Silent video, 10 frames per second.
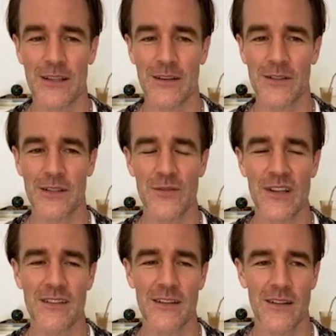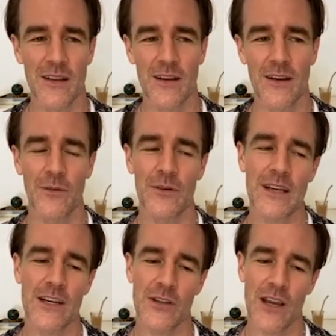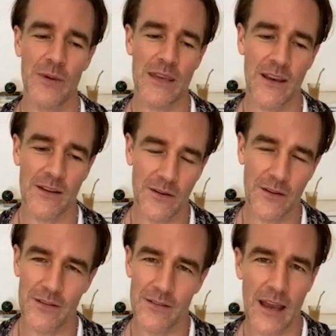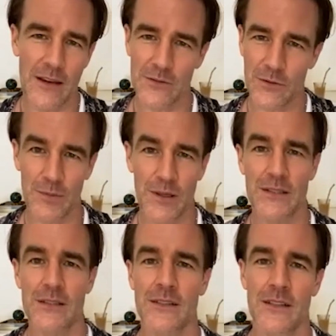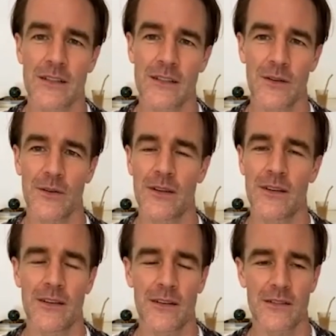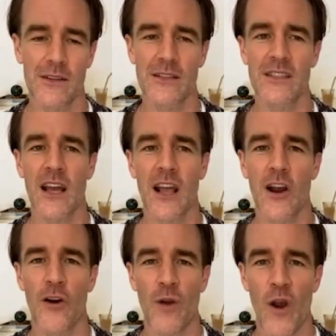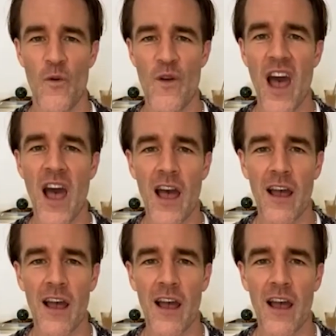He goes, "Well, Josh, yeah, we can't go to the dinosaur place because it's closed because of the corona."